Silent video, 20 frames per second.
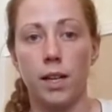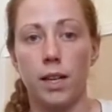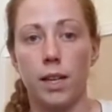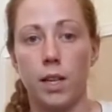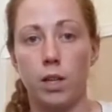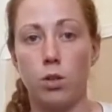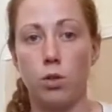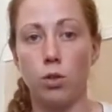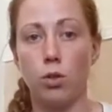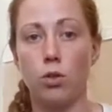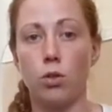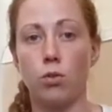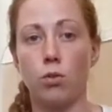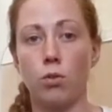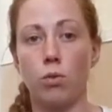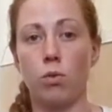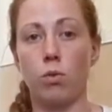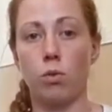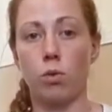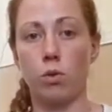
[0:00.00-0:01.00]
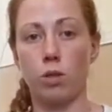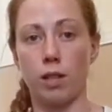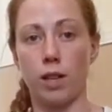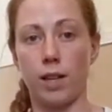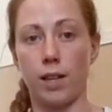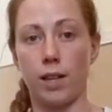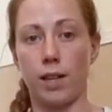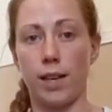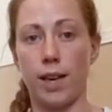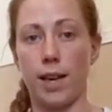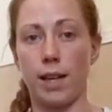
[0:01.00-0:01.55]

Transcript: in neutral or slightly